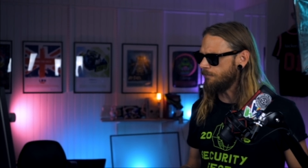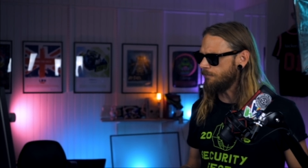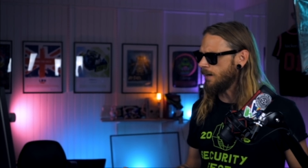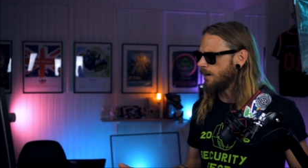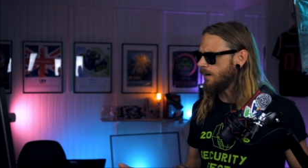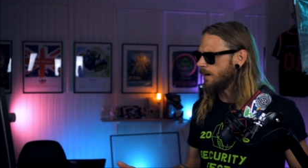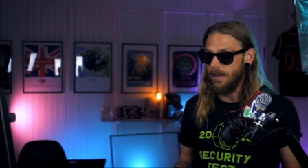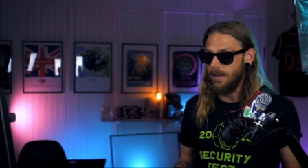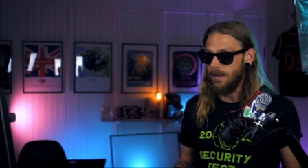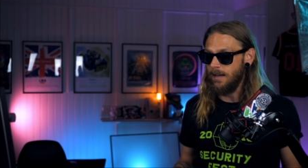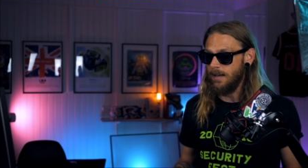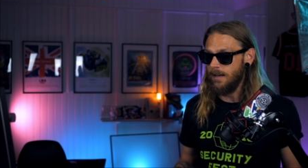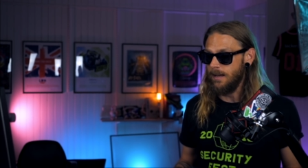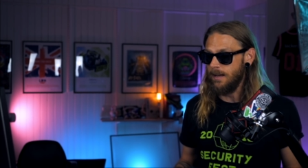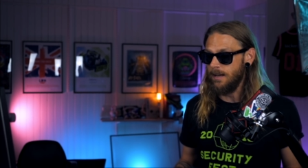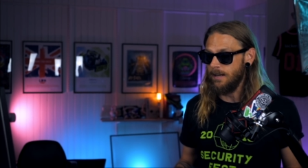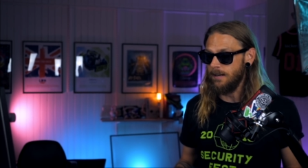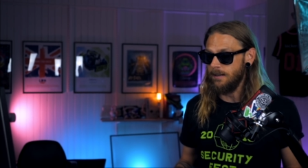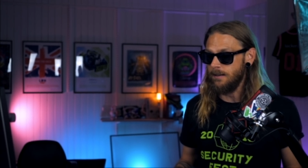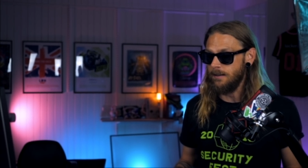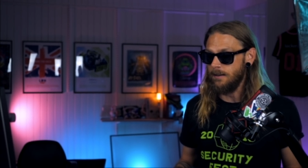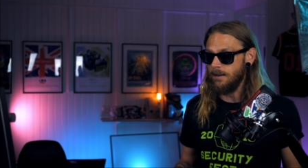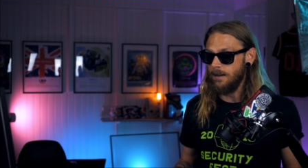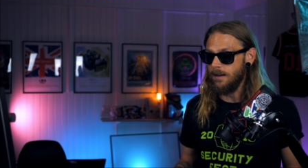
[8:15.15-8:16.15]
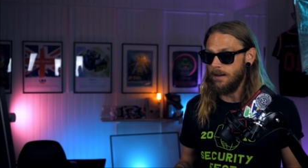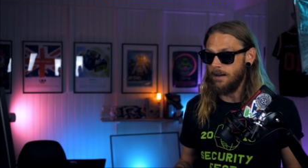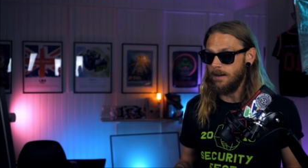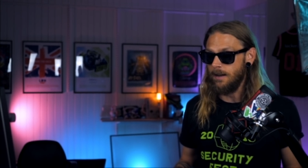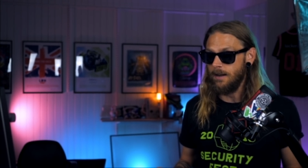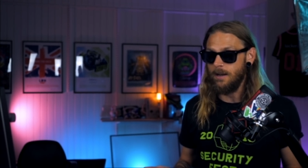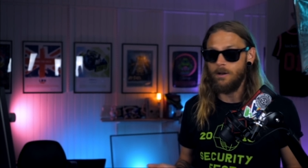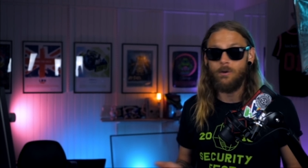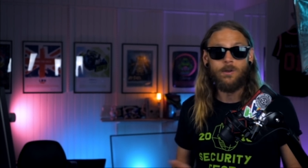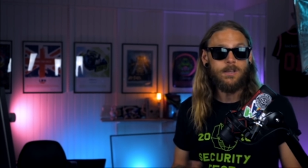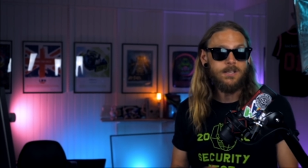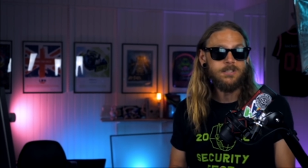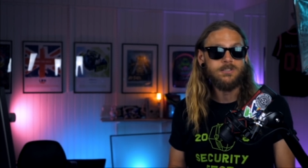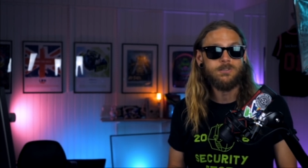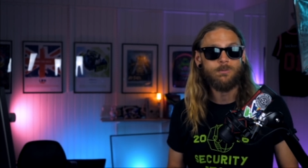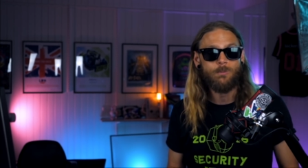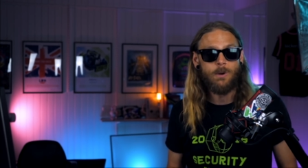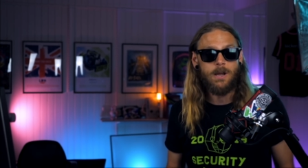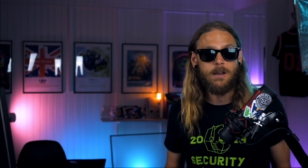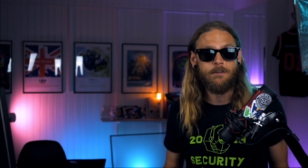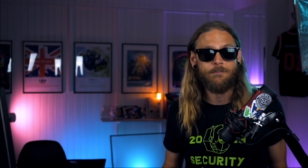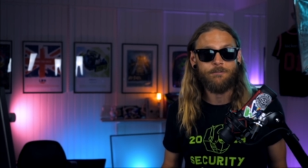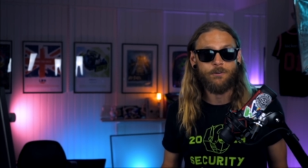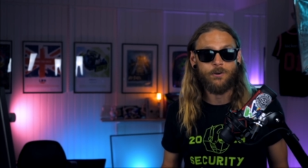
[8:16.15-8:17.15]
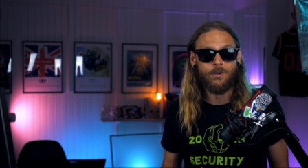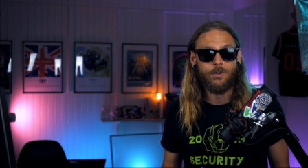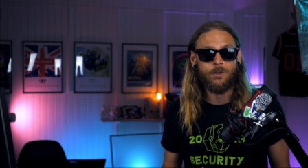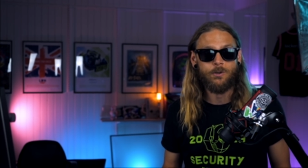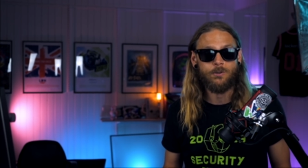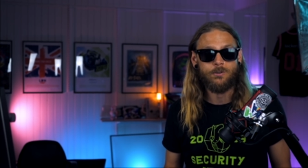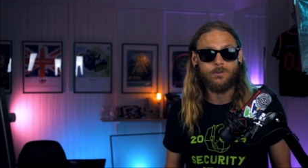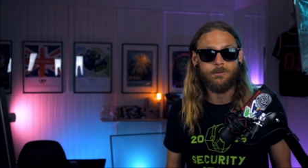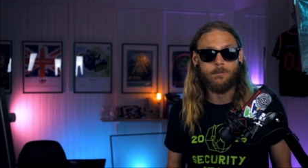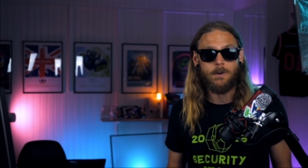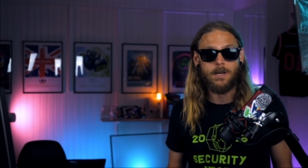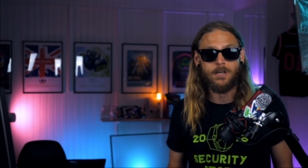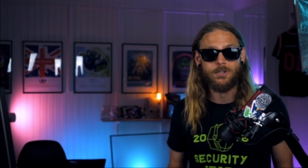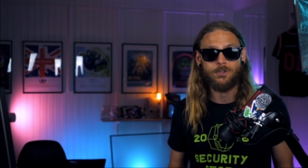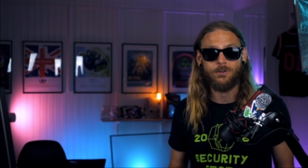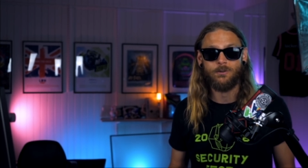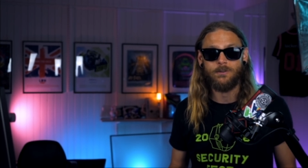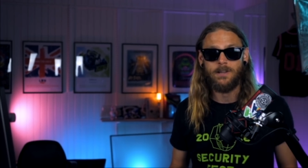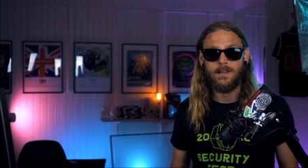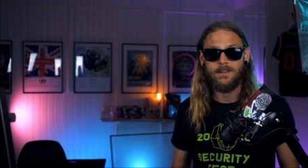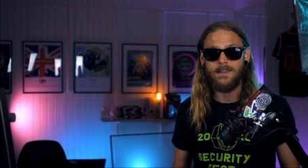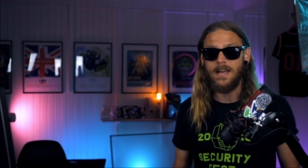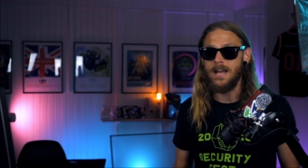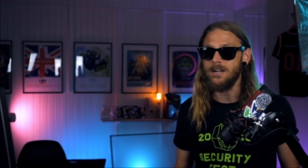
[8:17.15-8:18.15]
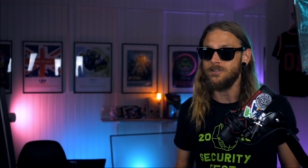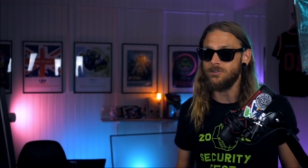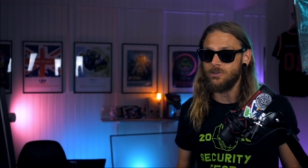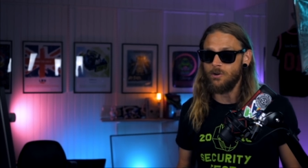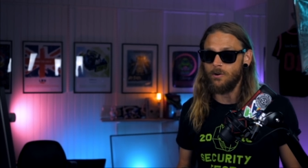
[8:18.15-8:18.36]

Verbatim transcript: And and uh, an easy way for you to make sure that that's